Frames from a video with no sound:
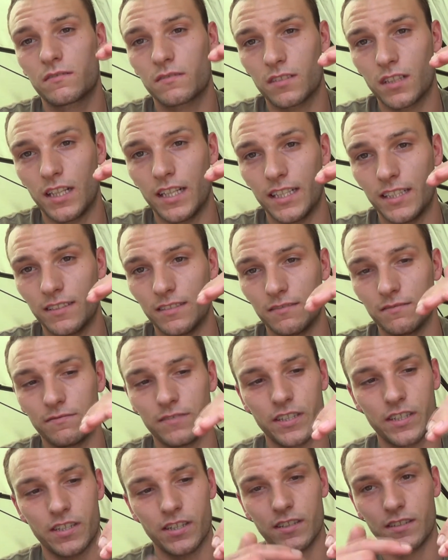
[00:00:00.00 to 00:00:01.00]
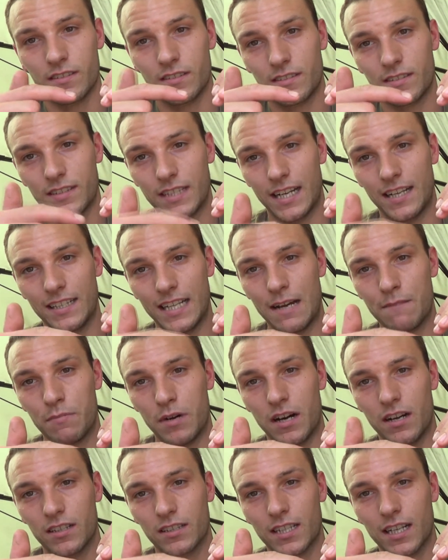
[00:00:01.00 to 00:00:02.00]
going fishing down that
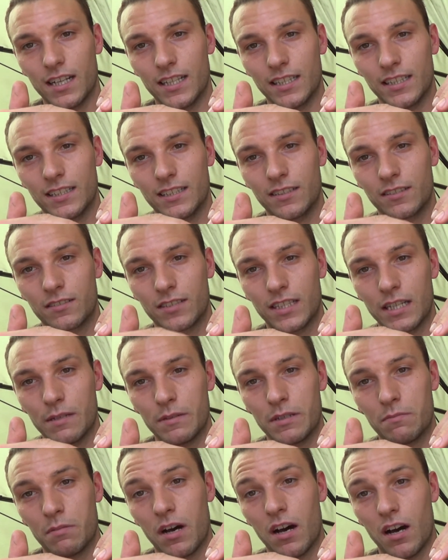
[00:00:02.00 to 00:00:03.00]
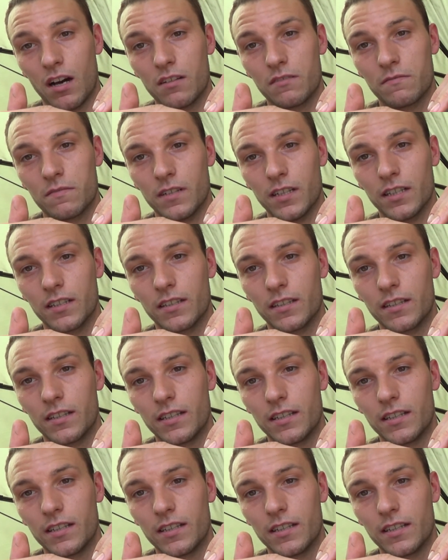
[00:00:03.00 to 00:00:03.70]
part of the gully, the deepest part hopefully.